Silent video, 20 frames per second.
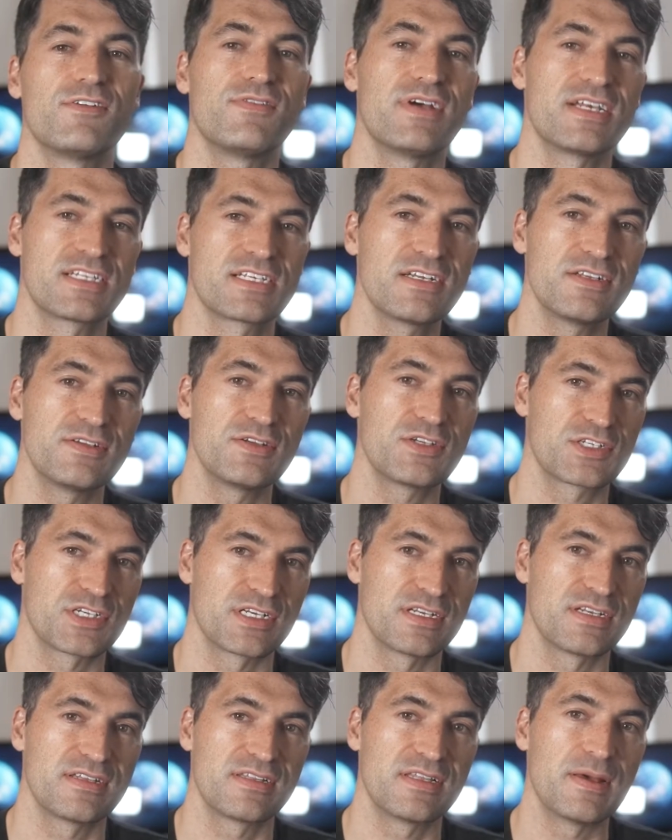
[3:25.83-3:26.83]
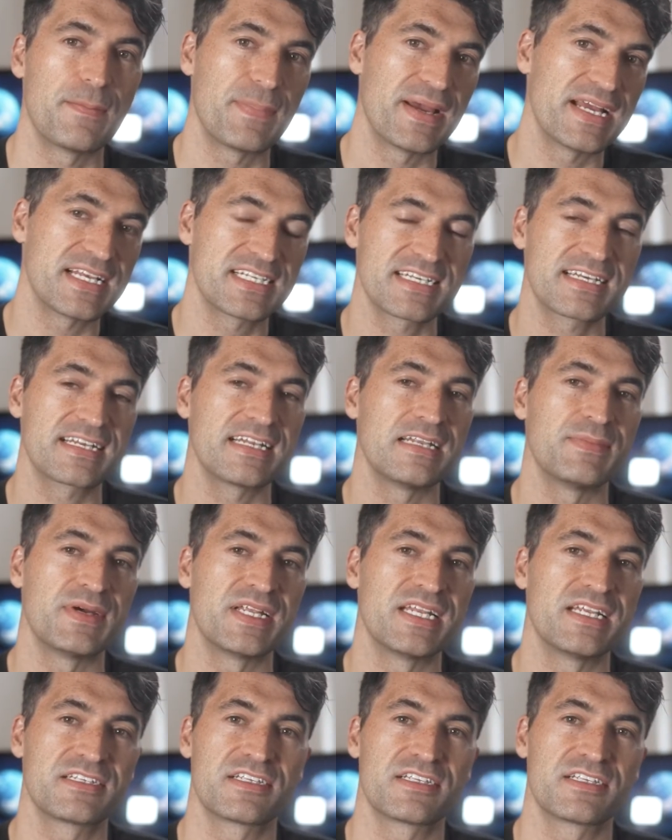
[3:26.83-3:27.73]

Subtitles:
resolution, the basic limit